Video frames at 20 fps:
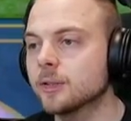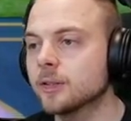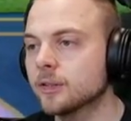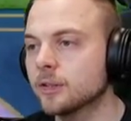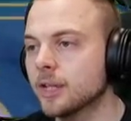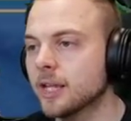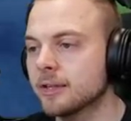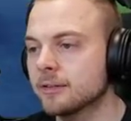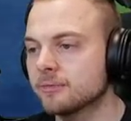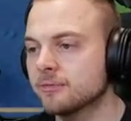They've
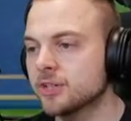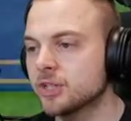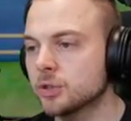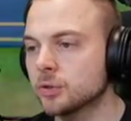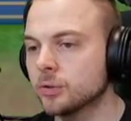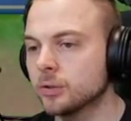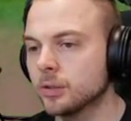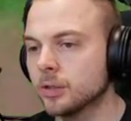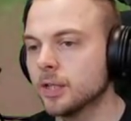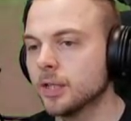got like
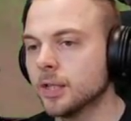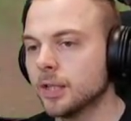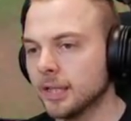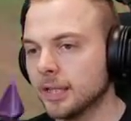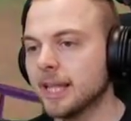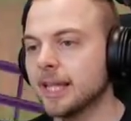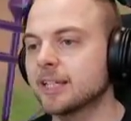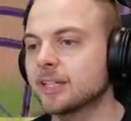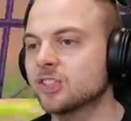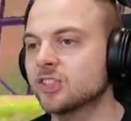visual
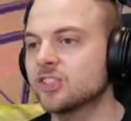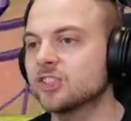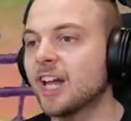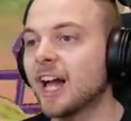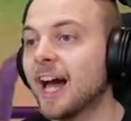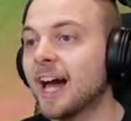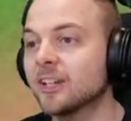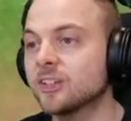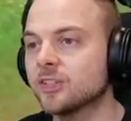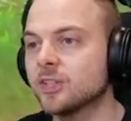like
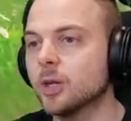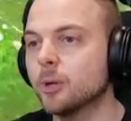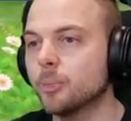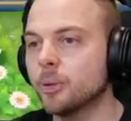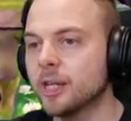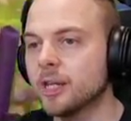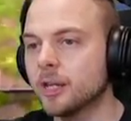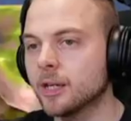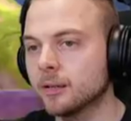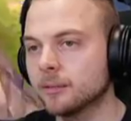stars that
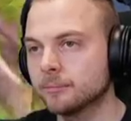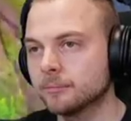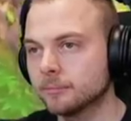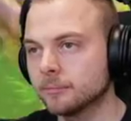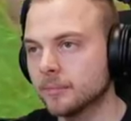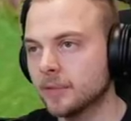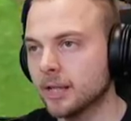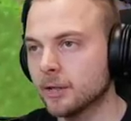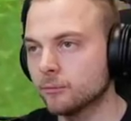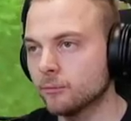appear
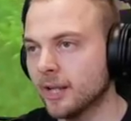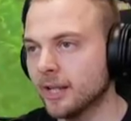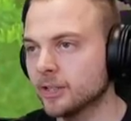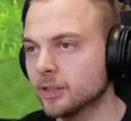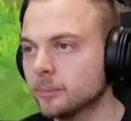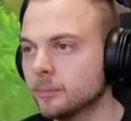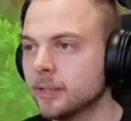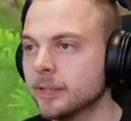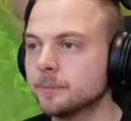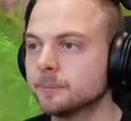like
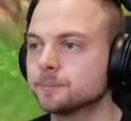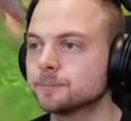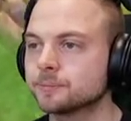randomly.